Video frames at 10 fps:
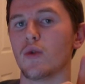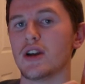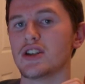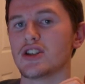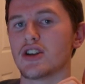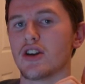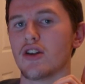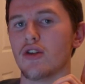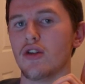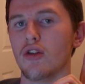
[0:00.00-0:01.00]
which
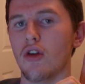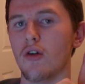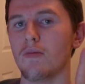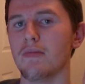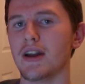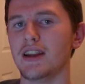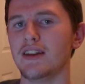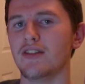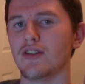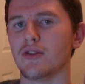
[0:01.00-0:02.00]
not
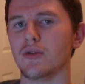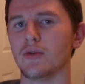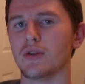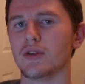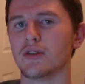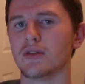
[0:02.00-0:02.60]
many do.